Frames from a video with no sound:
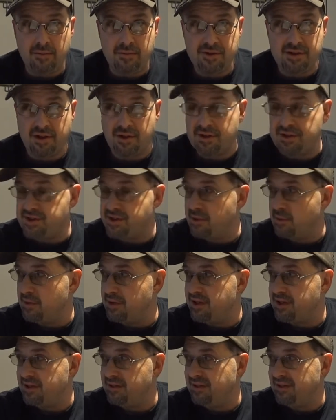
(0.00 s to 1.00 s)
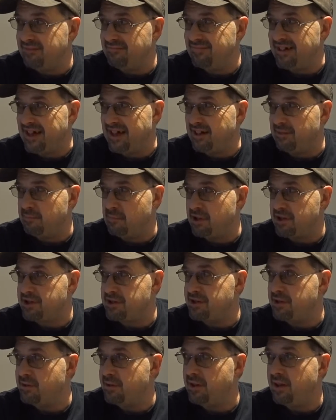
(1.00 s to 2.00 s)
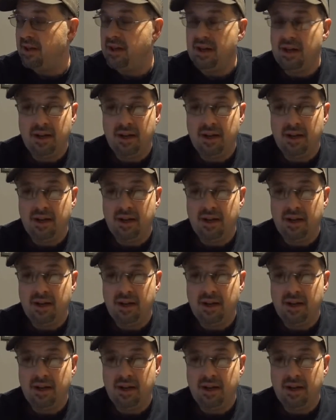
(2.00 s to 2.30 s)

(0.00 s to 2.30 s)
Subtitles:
results, though it didn't add much to it.